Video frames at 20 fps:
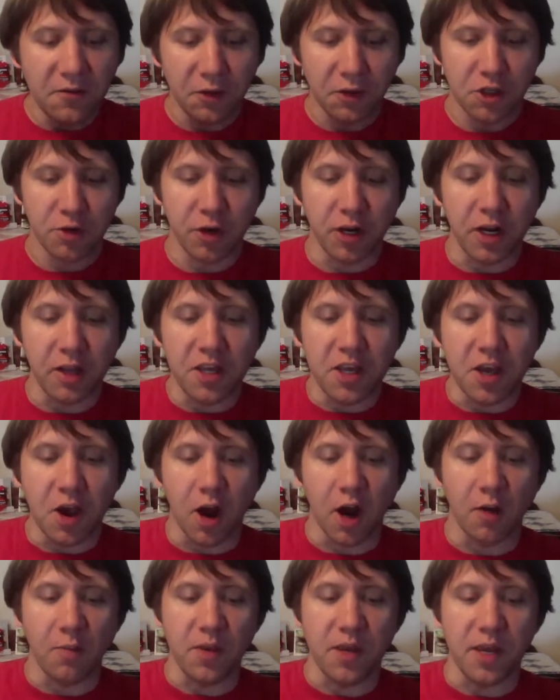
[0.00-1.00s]

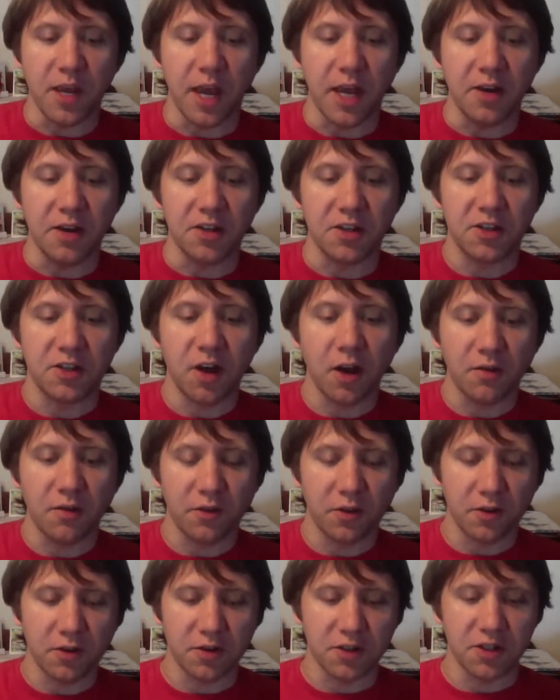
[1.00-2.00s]
infiltrated the army and
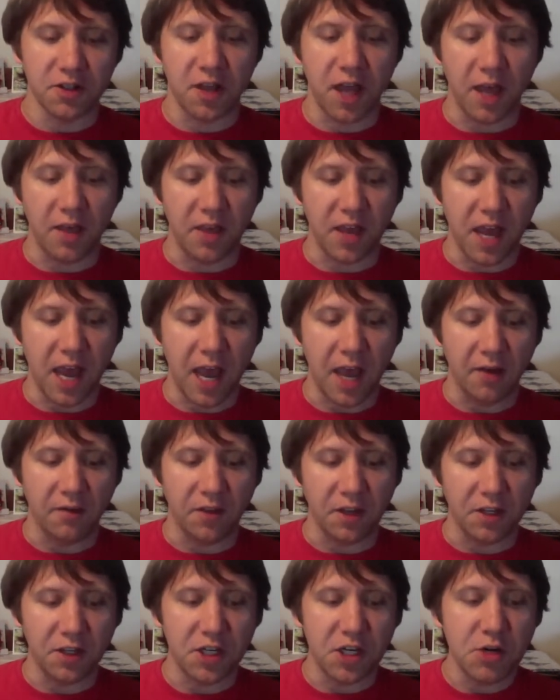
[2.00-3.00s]
discovers that they
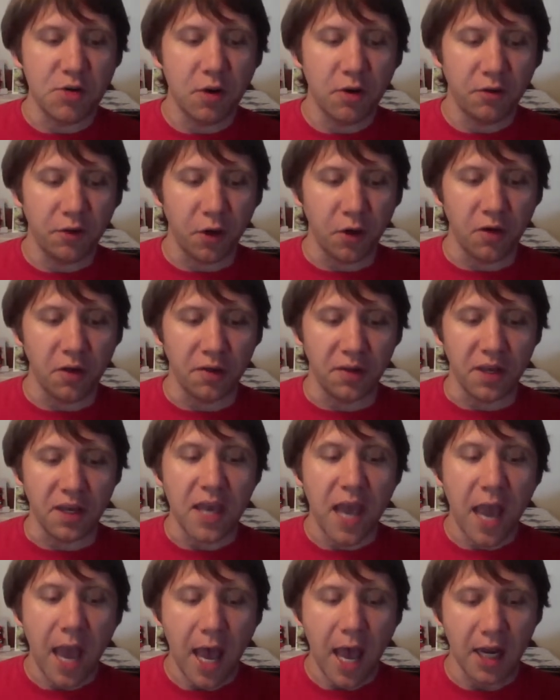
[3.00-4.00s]
have this UFO
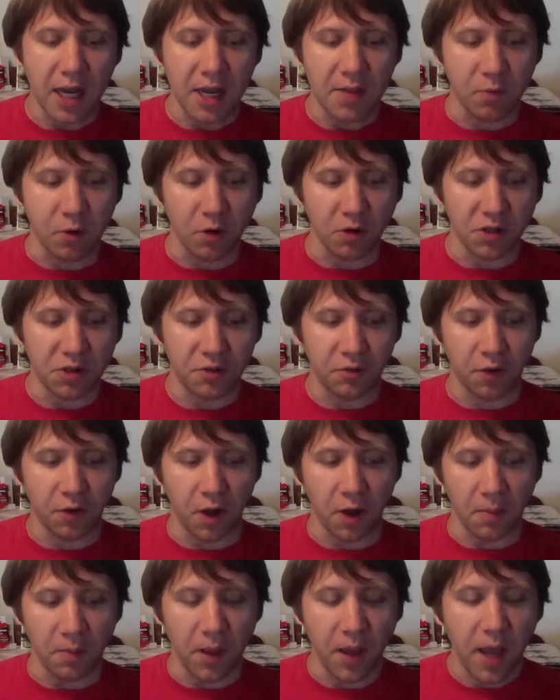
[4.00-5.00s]
that the cat
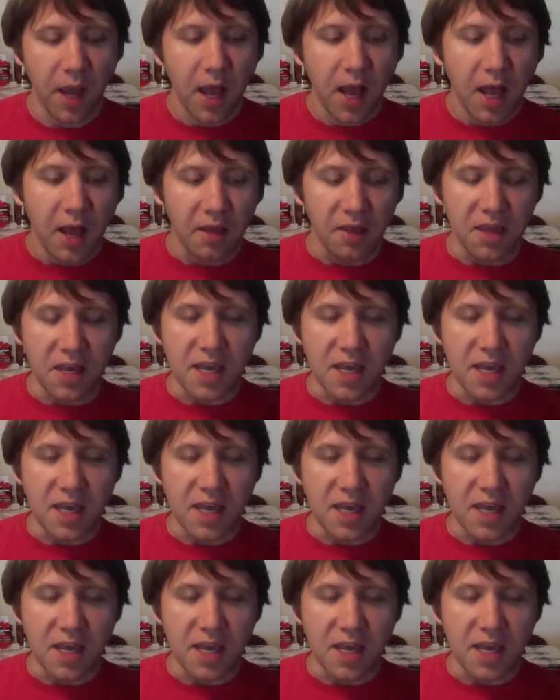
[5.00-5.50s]
emerged from.